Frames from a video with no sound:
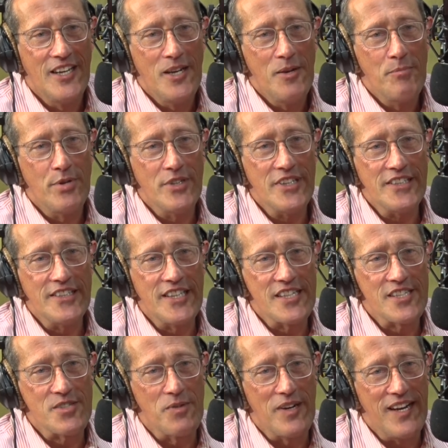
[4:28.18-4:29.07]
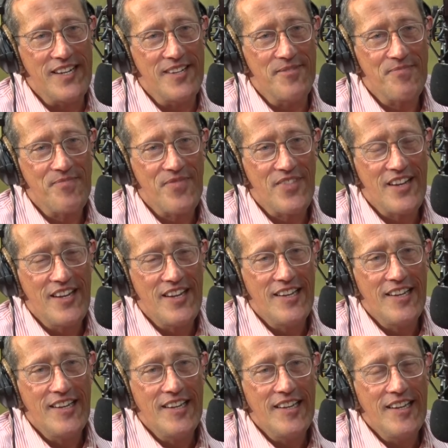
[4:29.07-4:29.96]
Put it this way.
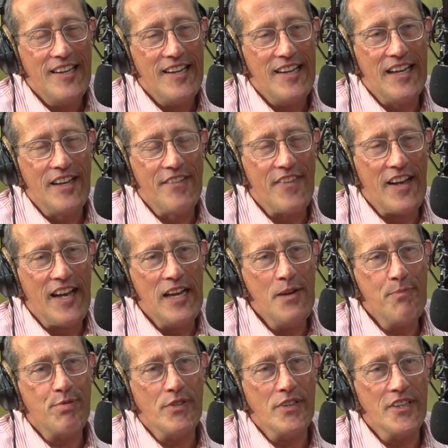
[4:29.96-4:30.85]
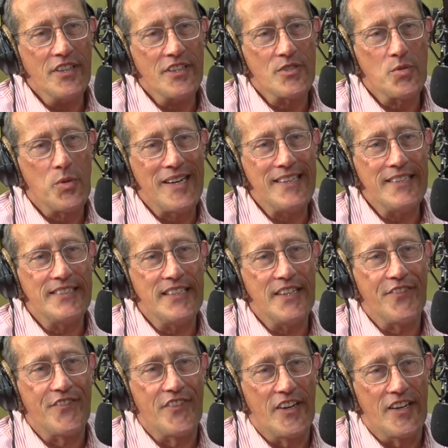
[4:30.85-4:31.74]
If April the
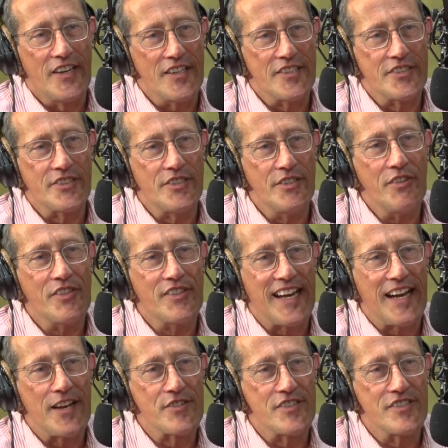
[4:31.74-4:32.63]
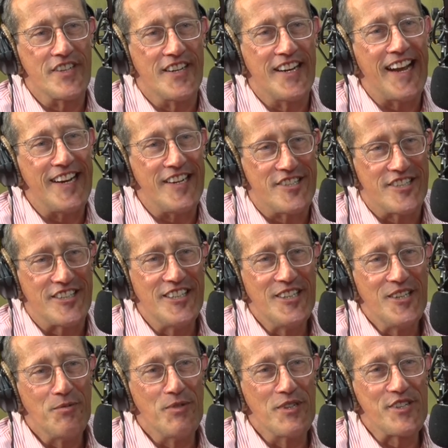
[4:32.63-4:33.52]
21st, 2008,
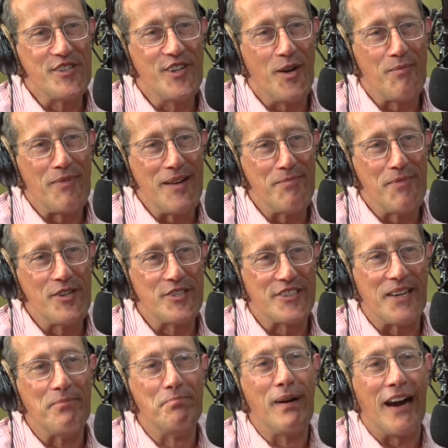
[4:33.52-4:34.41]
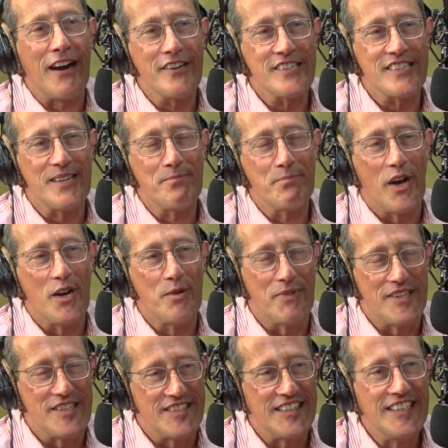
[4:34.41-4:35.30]
was not my most embarrassing
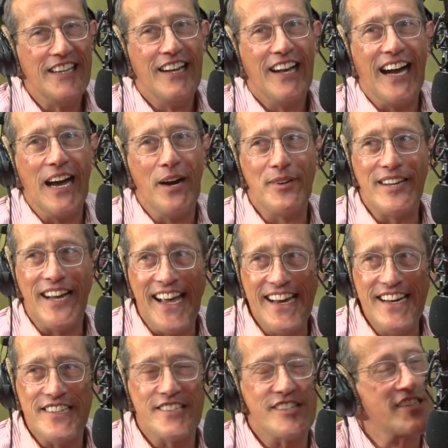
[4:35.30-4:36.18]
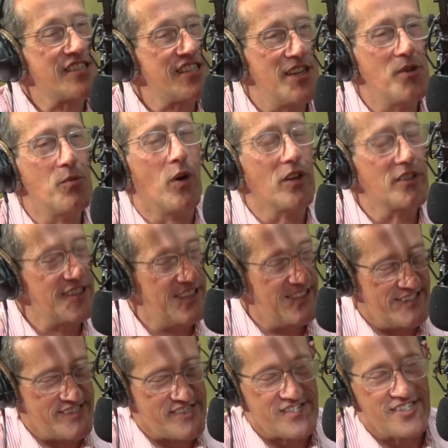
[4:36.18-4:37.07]
moment, I would hate to see what
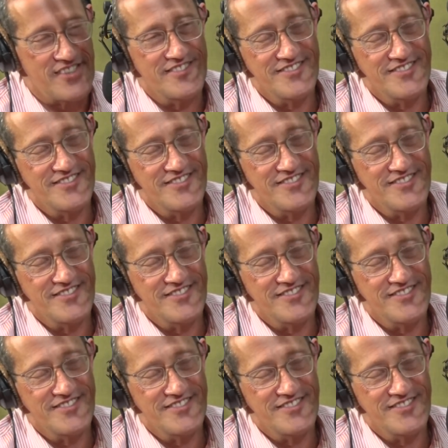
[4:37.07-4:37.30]
is.